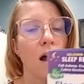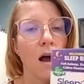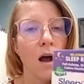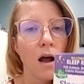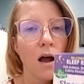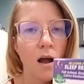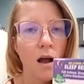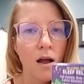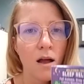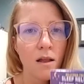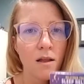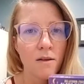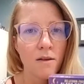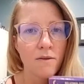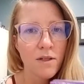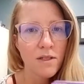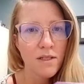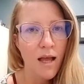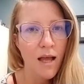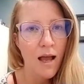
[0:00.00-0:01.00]
all of
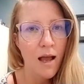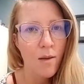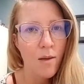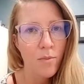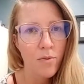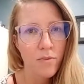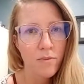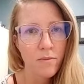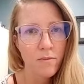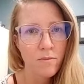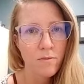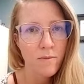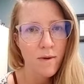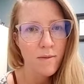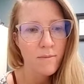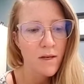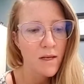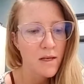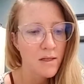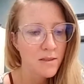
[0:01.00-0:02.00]
the top
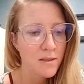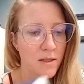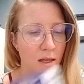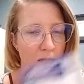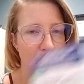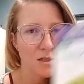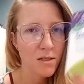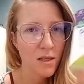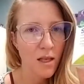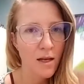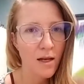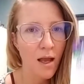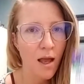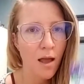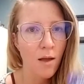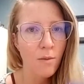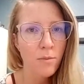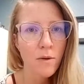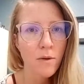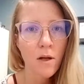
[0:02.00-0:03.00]
remedies that just kind of
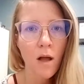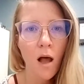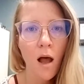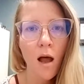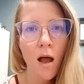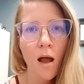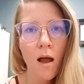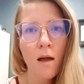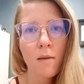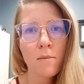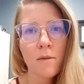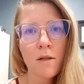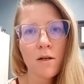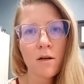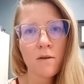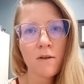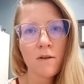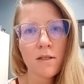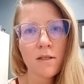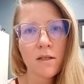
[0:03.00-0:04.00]
help calm the
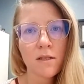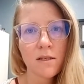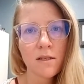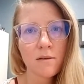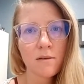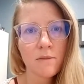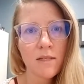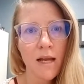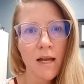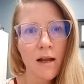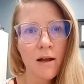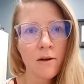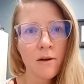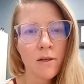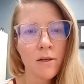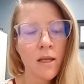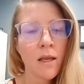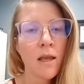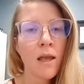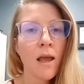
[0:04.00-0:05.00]
nervous system
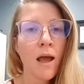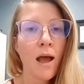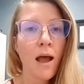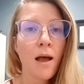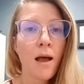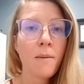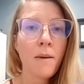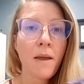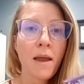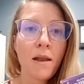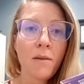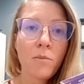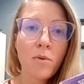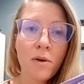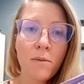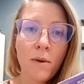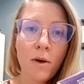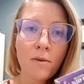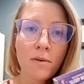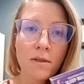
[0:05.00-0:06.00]
down and
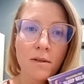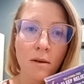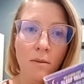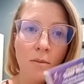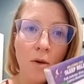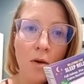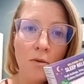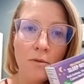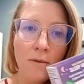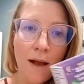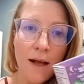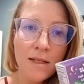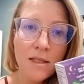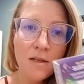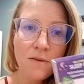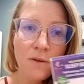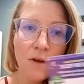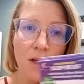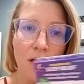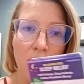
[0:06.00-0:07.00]
promote some
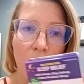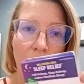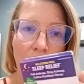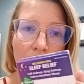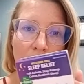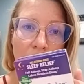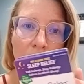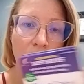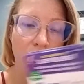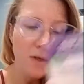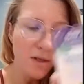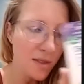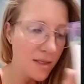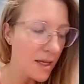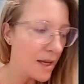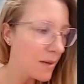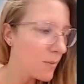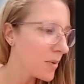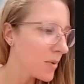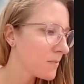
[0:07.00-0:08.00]
restful, healthful
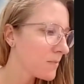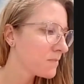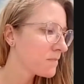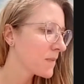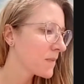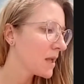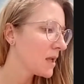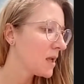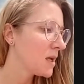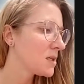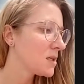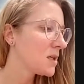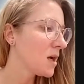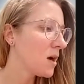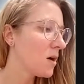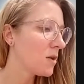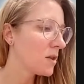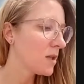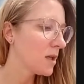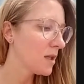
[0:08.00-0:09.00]
sleep.
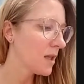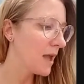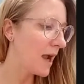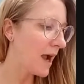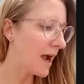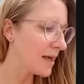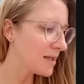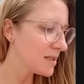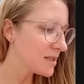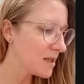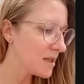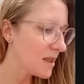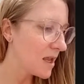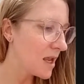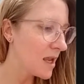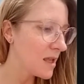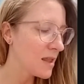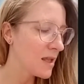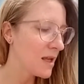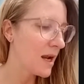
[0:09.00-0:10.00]
So the last
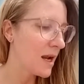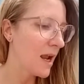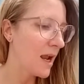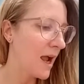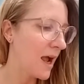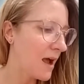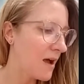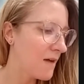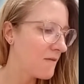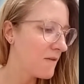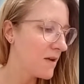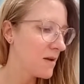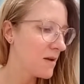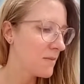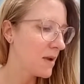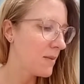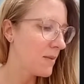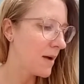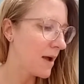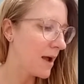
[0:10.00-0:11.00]
thing that I have in
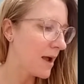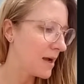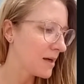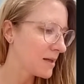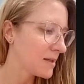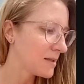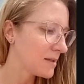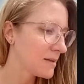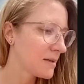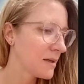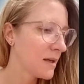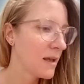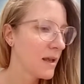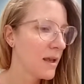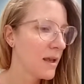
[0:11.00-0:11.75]
my box